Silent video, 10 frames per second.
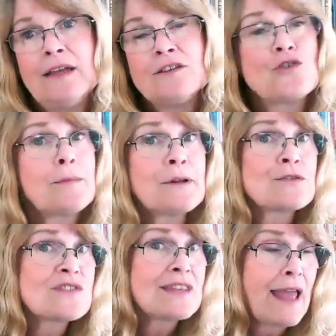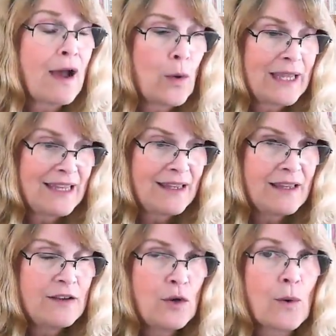Jupiter's now
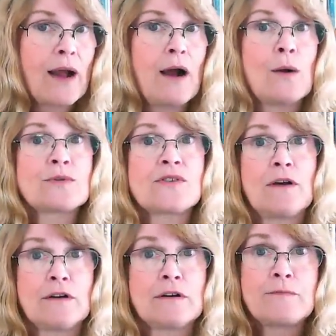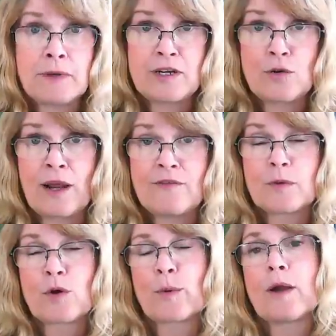in your house of money derived from
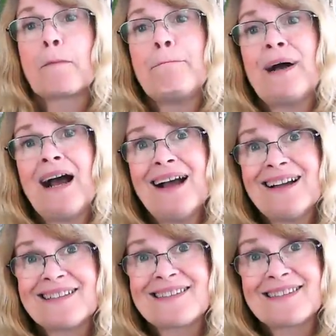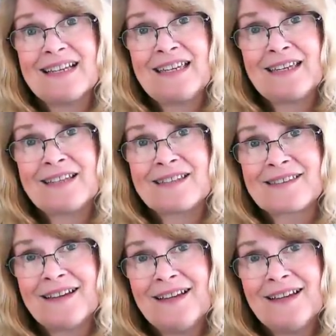career, but it's